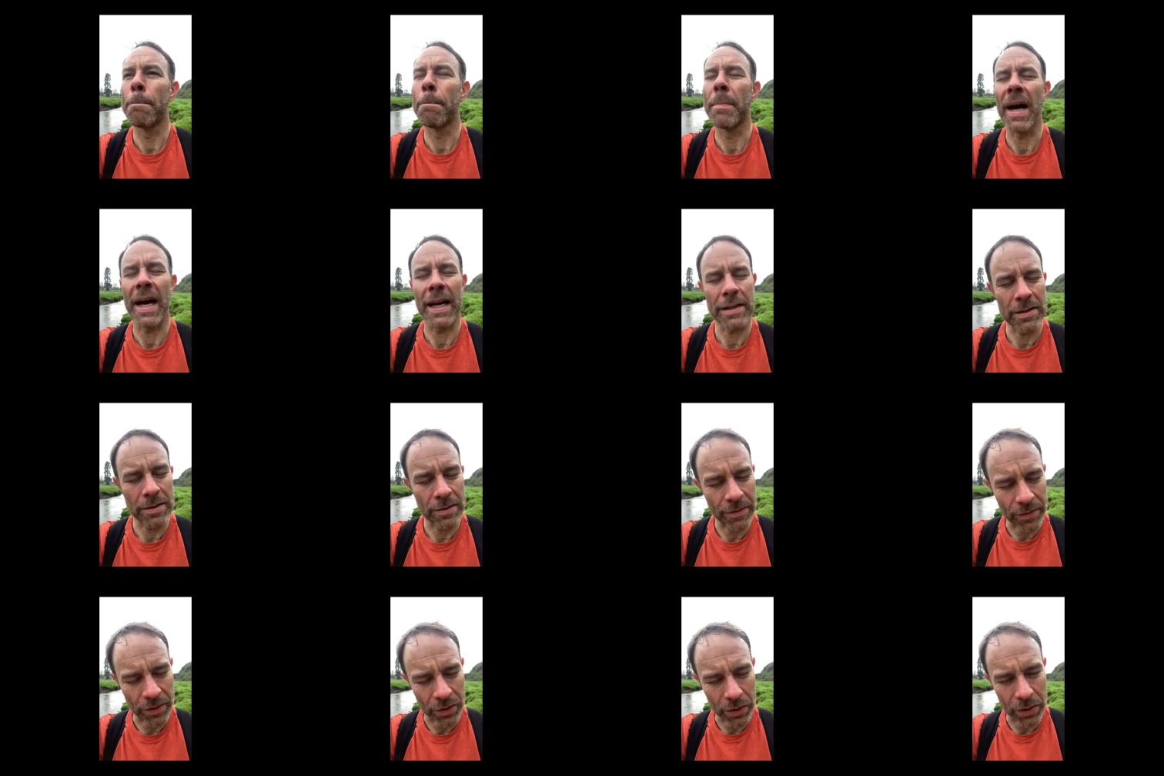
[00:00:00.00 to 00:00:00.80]
back to
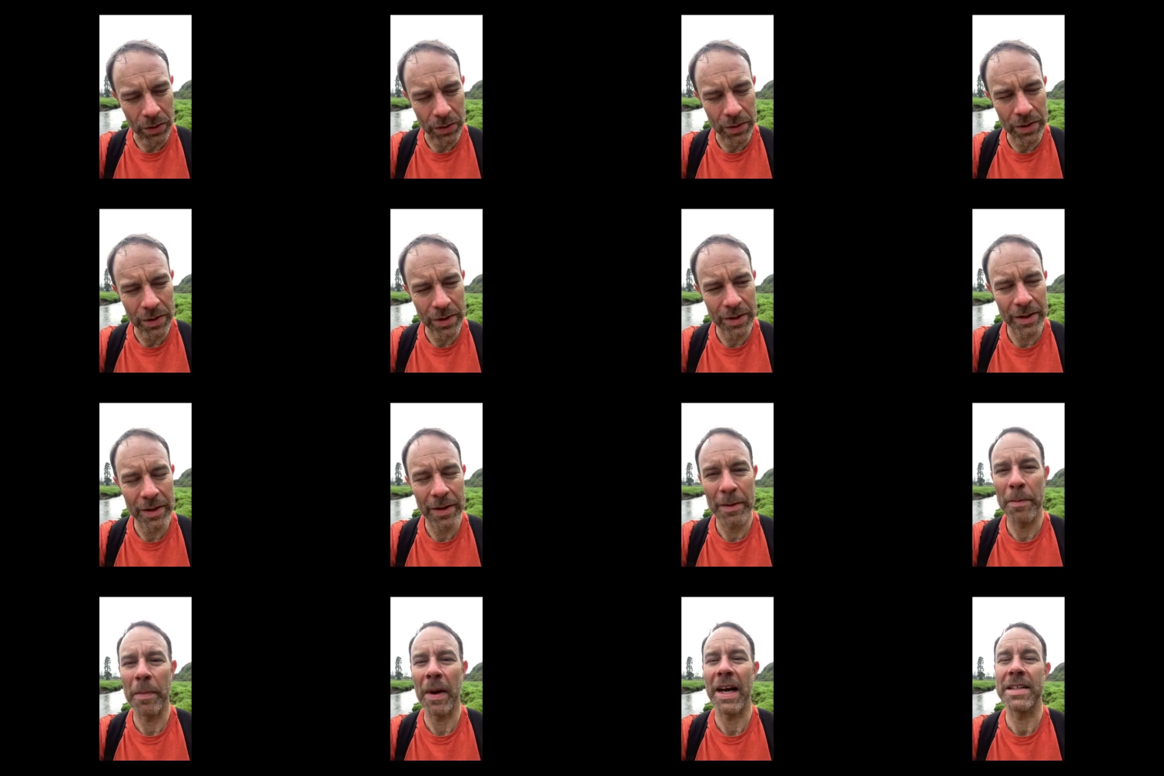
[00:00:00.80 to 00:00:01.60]
food,
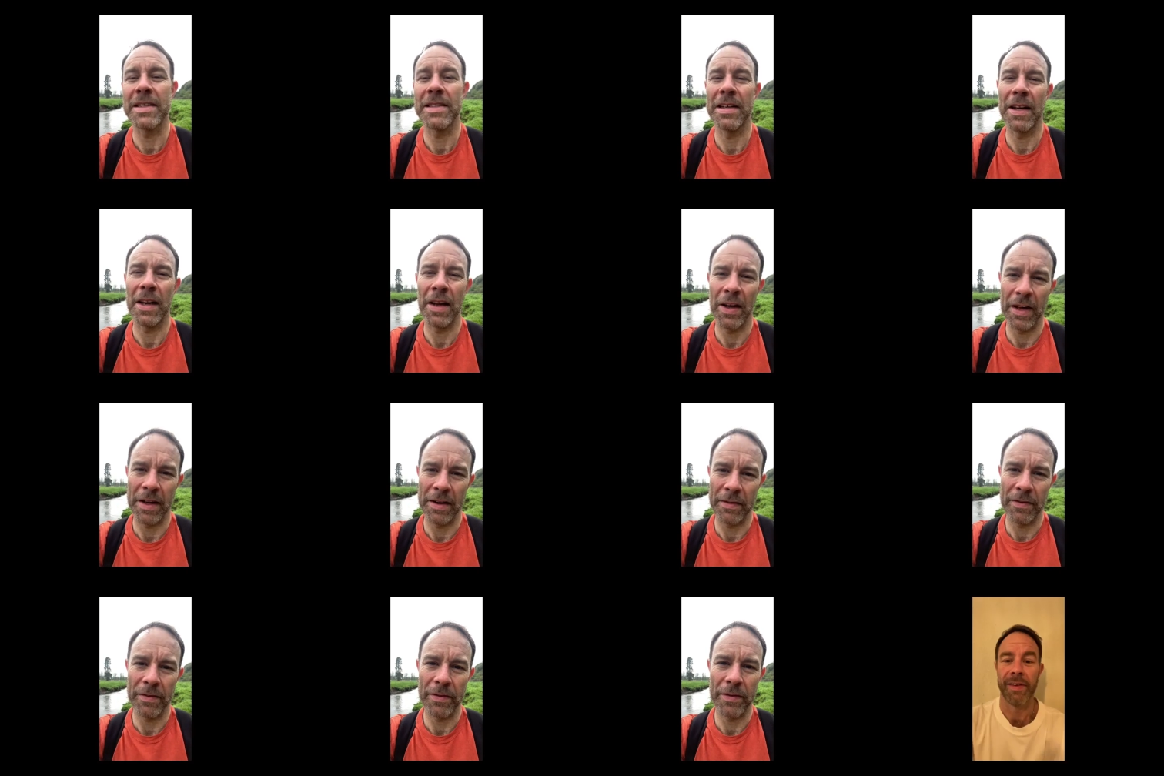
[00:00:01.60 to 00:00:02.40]
back to
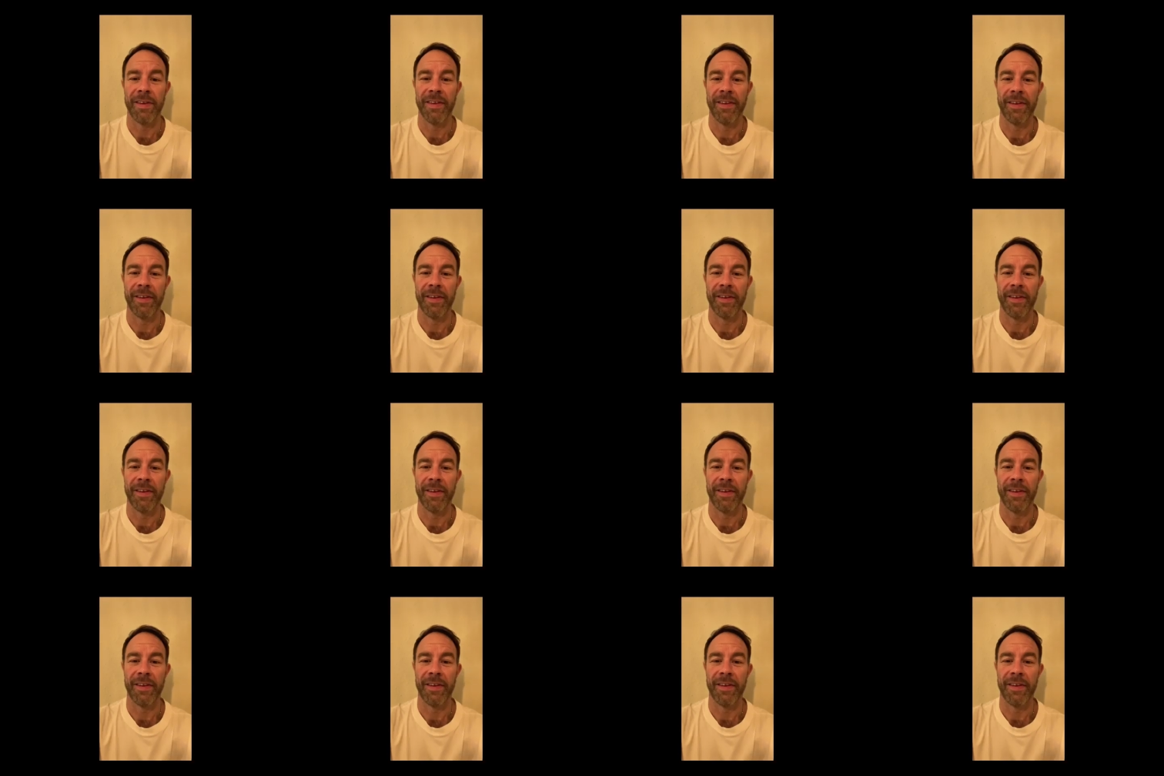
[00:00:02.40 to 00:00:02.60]
life.